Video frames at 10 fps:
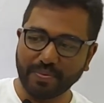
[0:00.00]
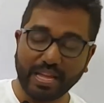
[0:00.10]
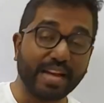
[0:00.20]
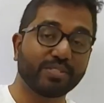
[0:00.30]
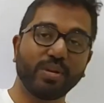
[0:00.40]

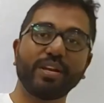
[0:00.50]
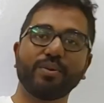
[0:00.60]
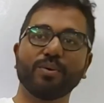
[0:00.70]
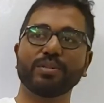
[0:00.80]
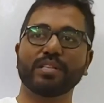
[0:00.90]
actually
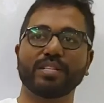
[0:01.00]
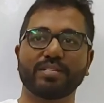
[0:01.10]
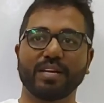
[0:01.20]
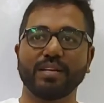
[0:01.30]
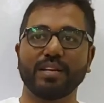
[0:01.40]
know that the
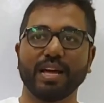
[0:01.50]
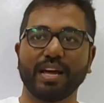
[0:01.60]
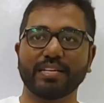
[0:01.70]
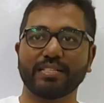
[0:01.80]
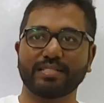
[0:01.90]
sun
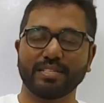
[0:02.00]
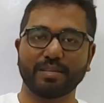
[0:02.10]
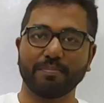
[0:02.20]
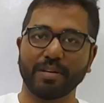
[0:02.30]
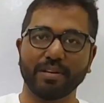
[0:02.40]
has
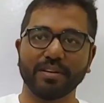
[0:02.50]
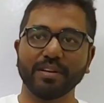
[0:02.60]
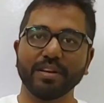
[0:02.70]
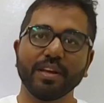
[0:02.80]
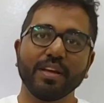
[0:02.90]
disappeared.
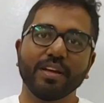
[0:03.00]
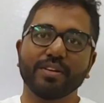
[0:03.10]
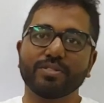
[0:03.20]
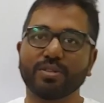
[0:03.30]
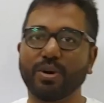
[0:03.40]

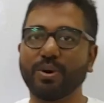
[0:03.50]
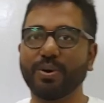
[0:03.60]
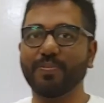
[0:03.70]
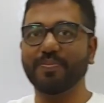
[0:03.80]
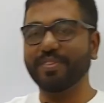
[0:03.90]

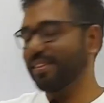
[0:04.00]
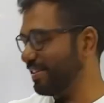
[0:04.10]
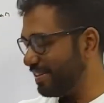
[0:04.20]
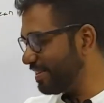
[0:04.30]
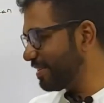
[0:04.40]
So,
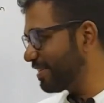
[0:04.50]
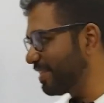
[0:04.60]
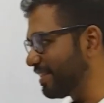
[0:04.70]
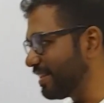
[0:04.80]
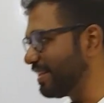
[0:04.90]

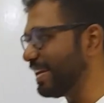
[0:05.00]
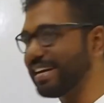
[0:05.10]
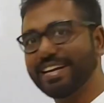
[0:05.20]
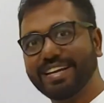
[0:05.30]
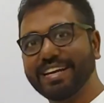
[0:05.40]

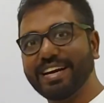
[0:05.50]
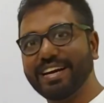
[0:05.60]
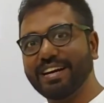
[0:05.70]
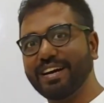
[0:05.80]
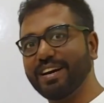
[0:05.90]
like,
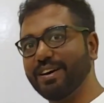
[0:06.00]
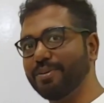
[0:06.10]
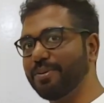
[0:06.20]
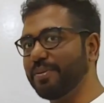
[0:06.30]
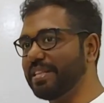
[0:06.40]
how
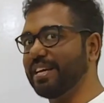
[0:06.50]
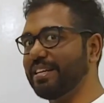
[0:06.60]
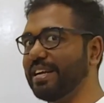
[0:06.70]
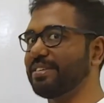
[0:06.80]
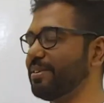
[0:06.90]
do we
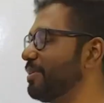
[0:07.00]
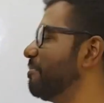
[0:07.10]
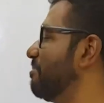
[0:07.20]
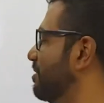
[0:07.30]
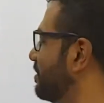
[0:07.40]
then get to know
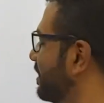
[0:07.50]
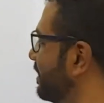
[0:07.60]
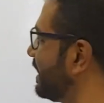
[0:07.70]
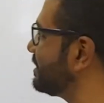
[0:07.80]
about it, right?